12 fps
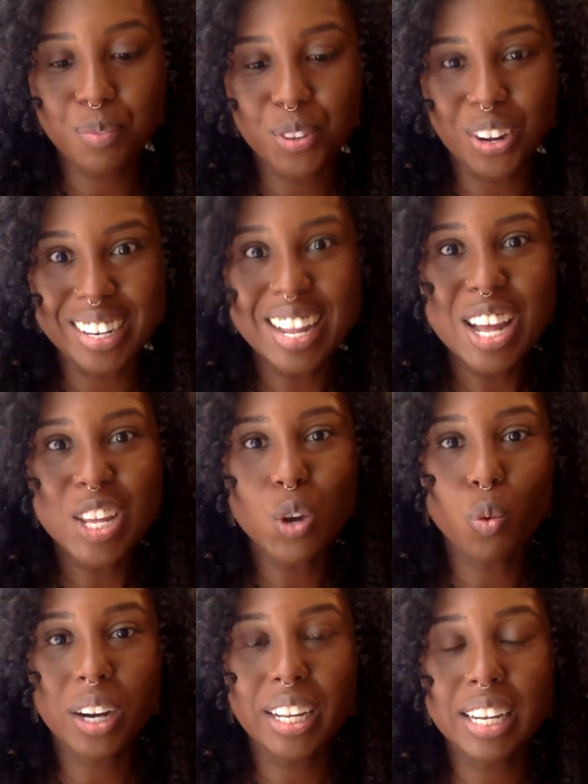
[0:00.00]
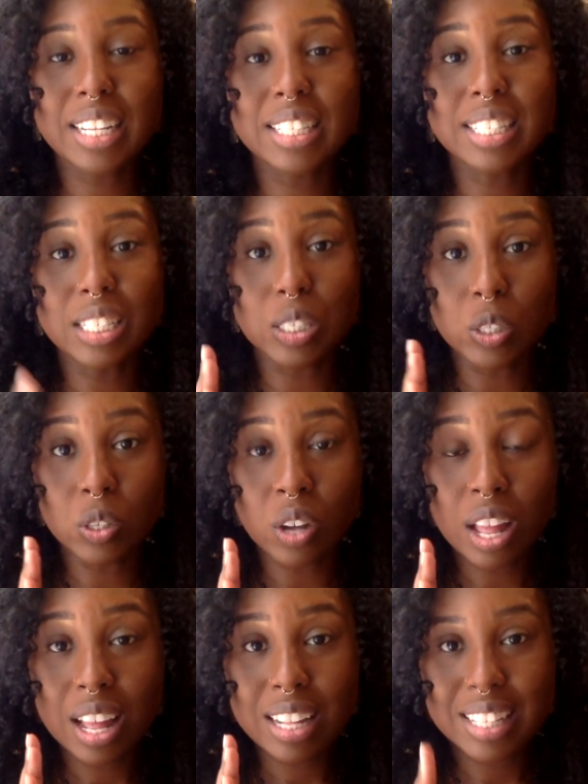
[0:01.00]
Sorry, you're working until
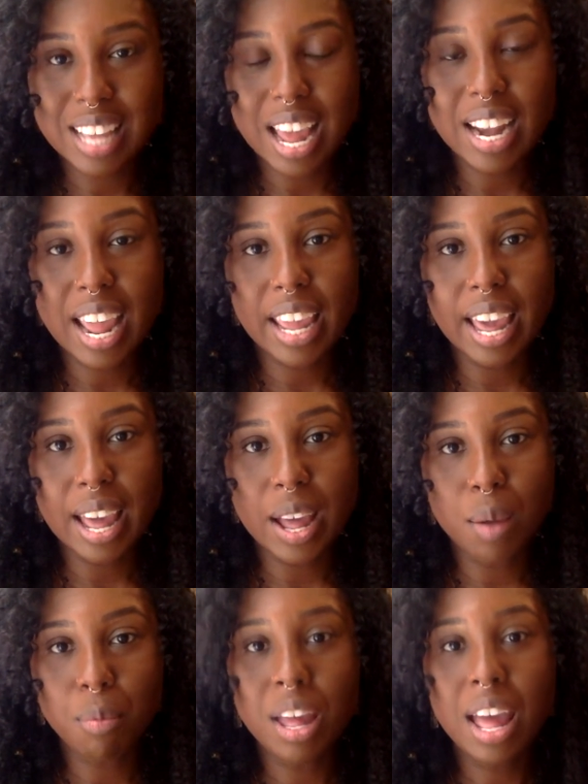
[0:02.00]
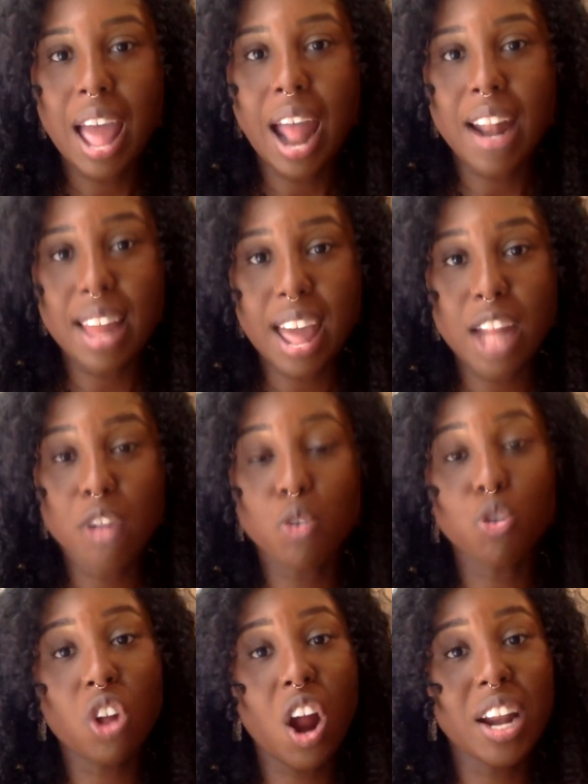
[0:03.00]
10 a.m. and then you
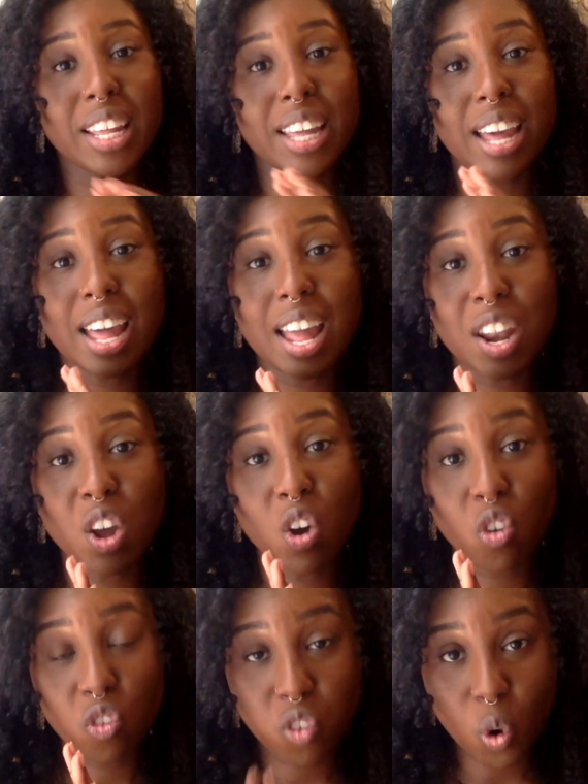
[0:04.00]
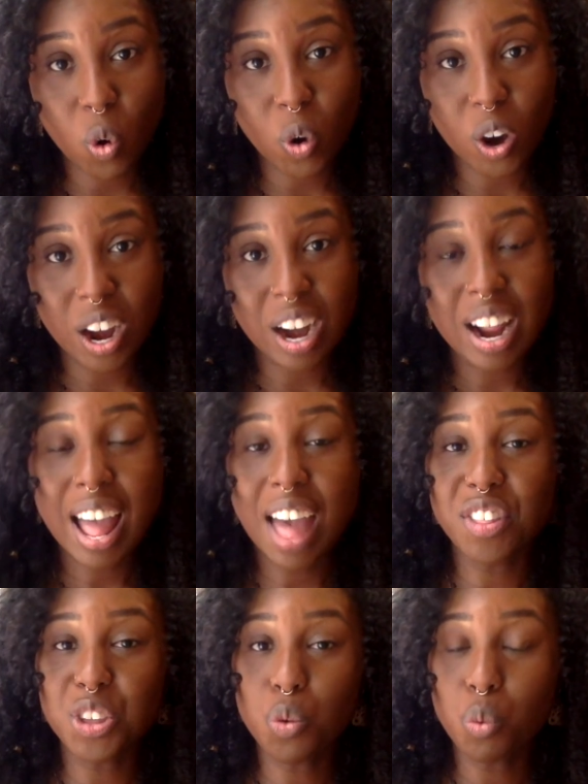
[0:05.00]
start again 4,
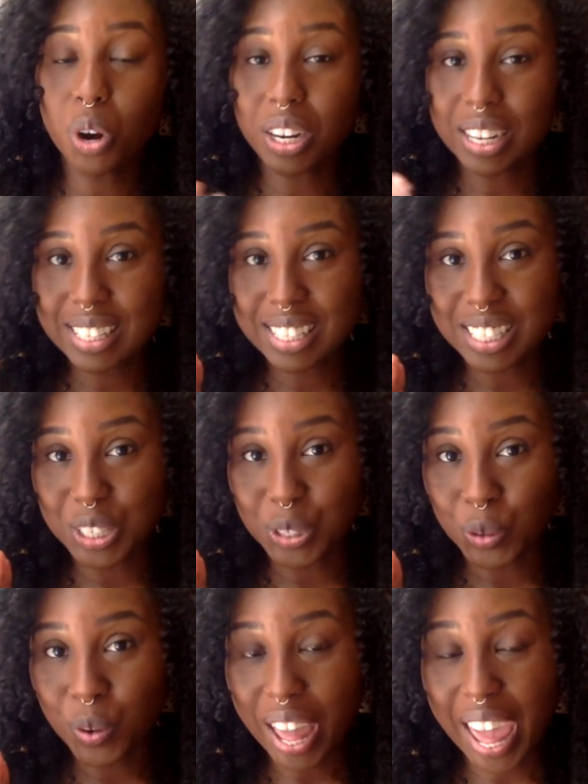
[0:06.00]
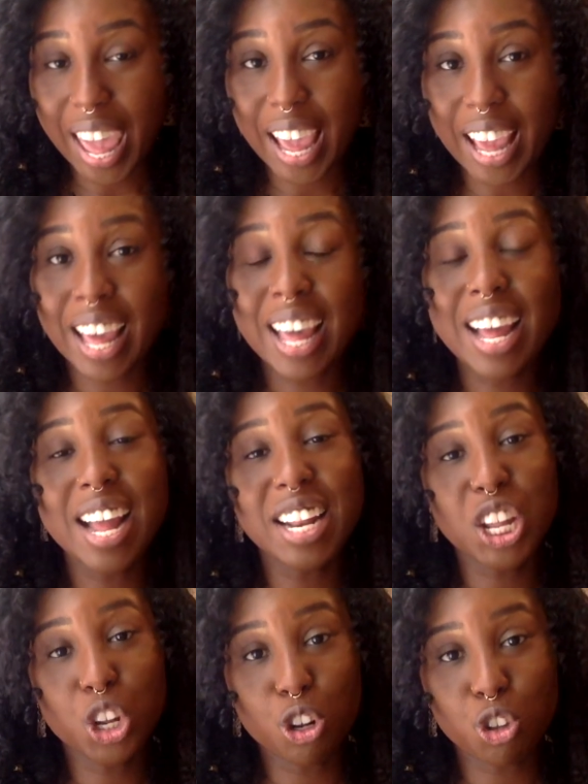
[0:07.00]
and then you work until 8, and
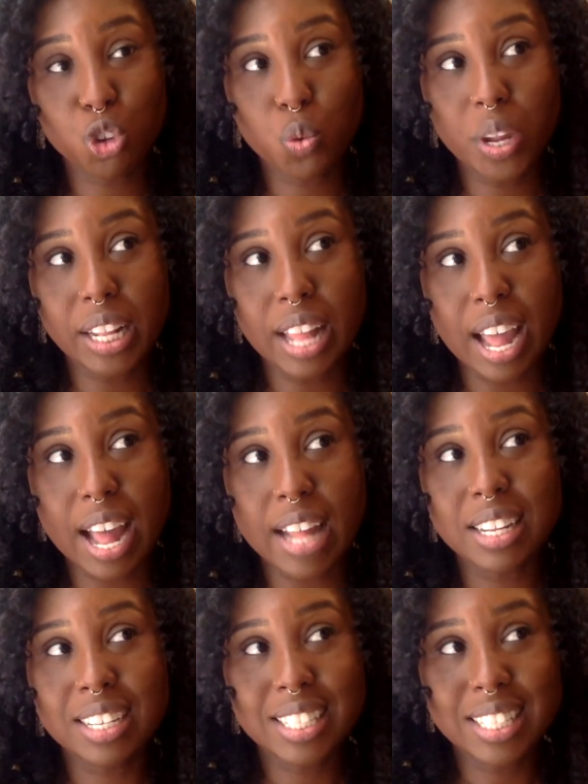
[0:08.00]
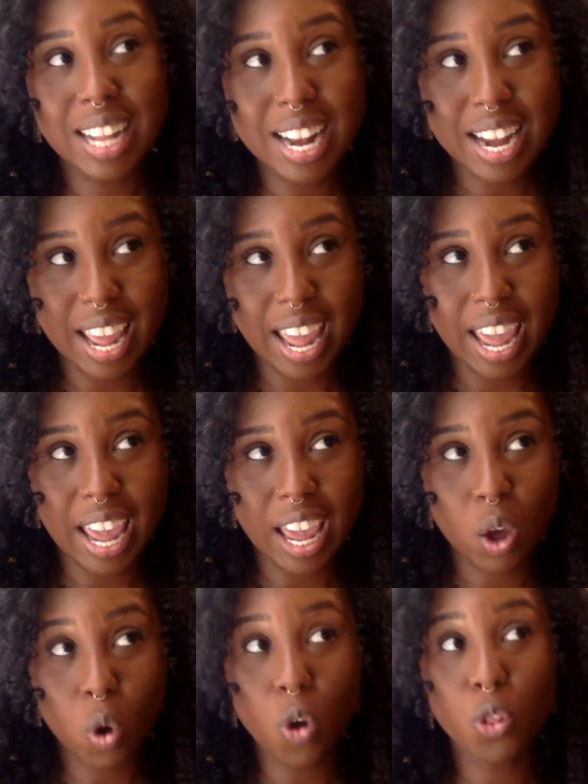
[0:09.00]
then you're doing that
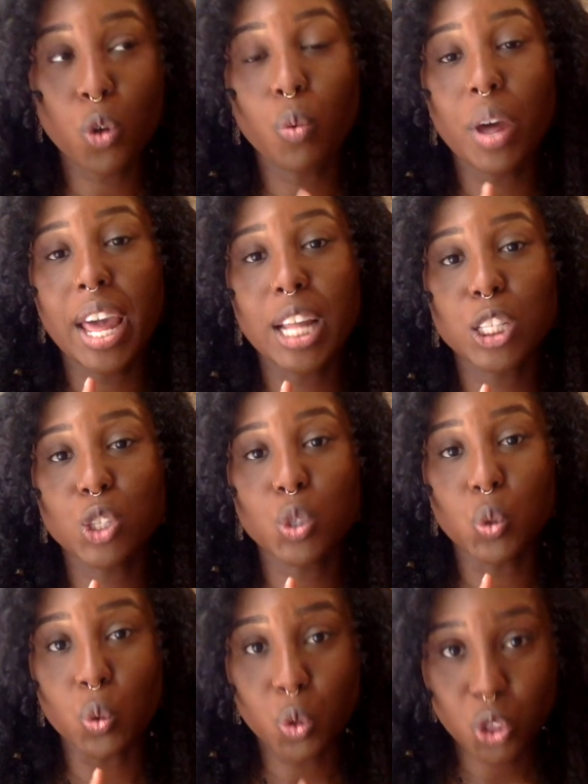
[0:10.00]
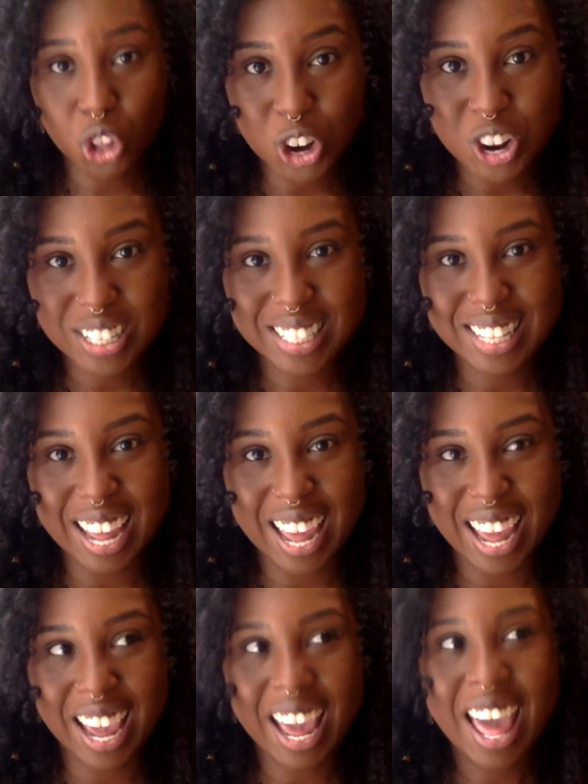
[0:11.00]
Sunday all the way to
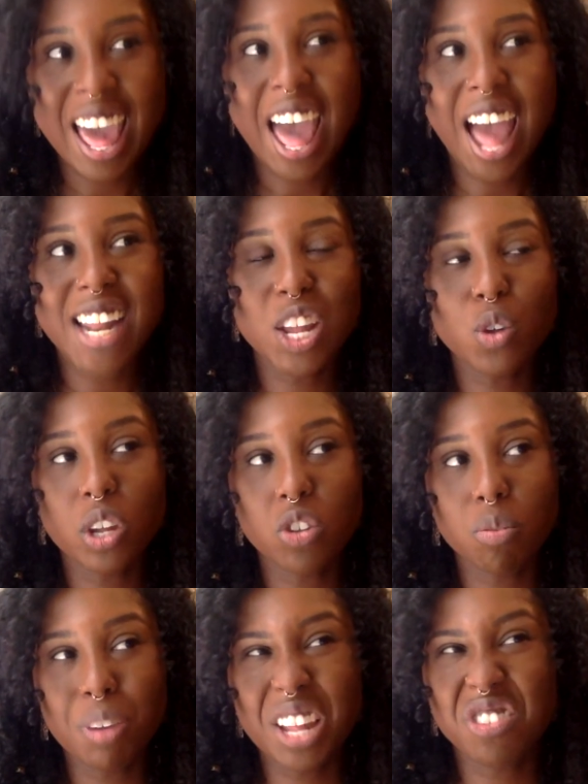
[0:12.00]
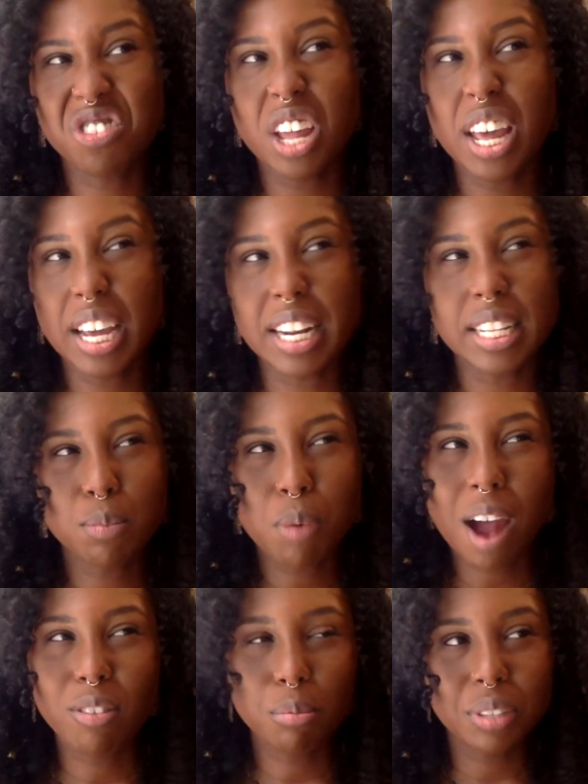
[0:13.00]
Thursday, and then you get your paycheck, and it's
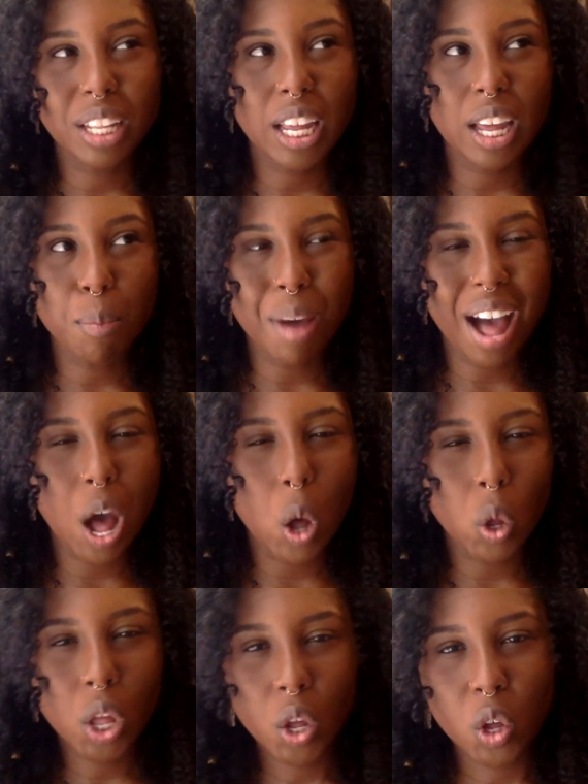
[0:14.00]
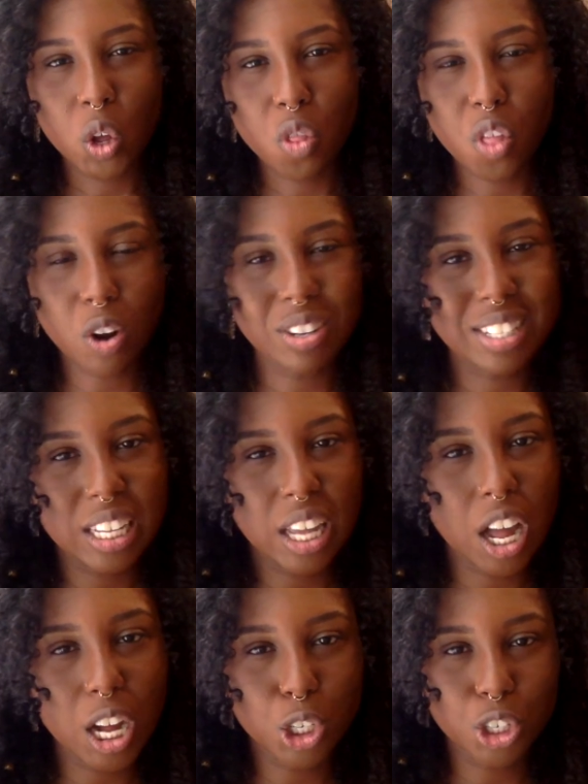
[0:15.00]
probably about $1,300,
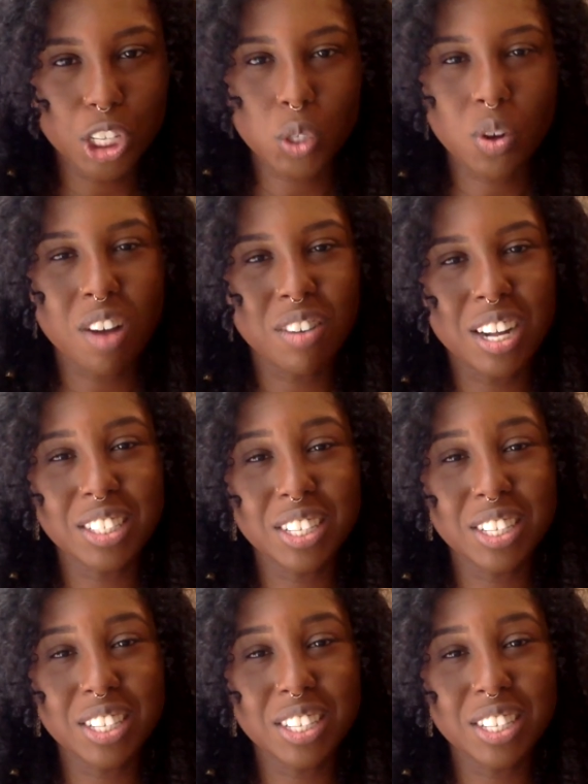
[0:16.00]
$1,200.